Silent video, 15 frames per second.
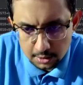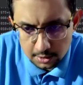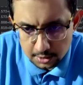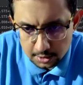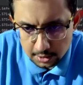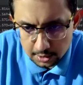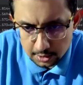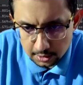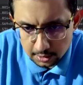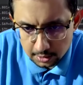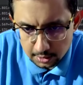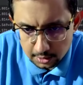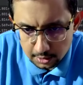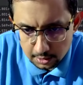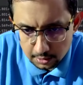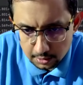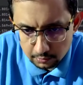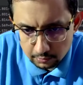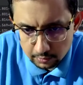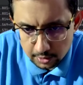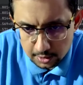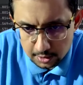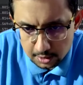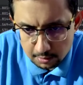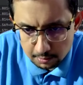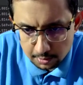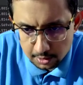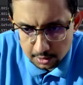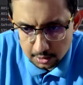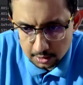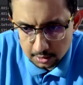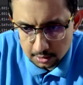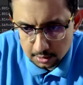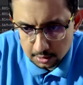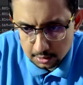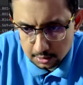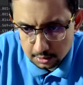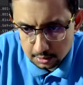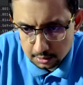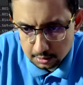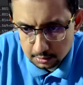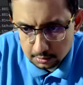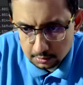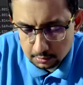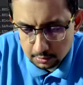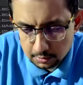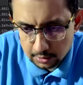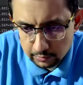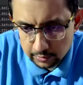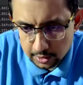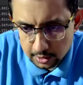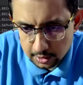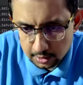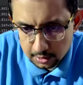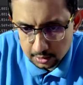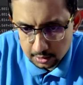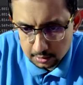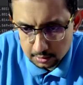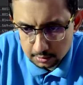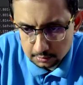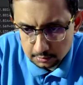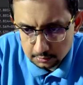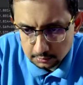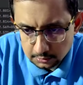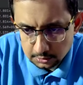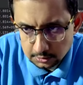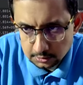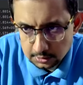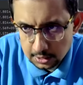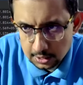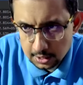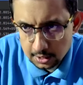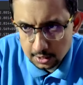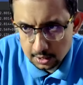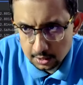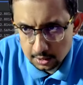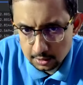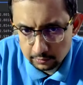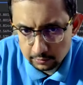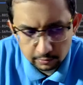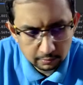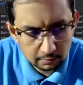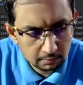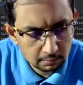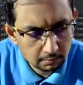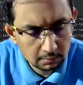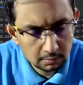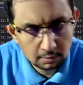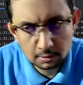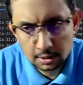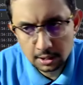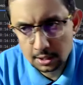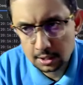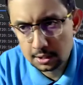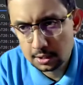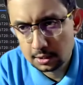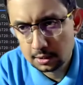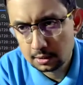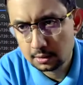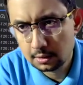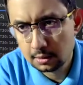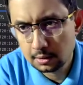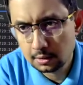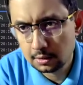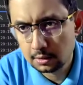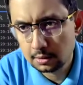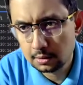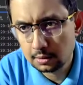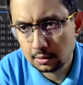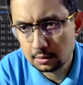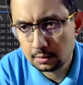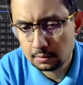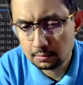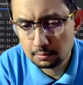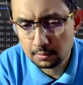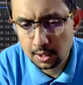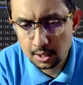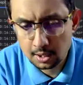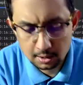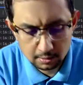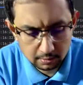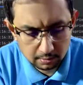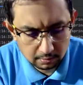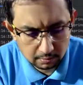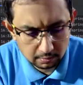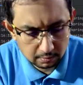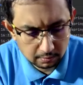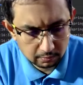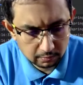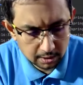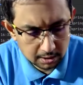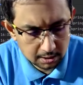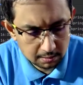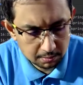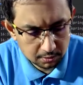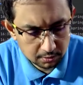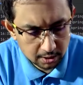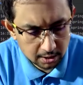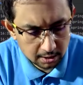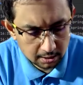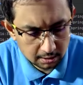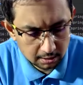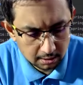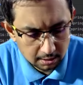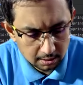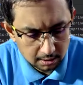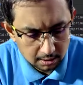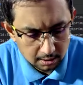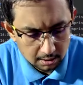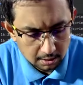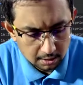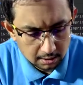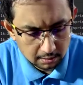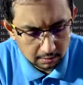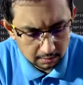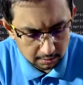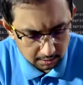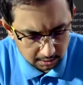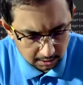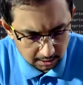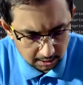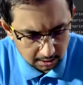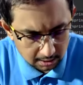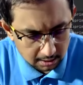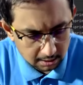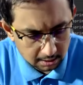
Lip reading: See what is happening. Good evening. And if you look at uh, my WhatsApp screen, you'll see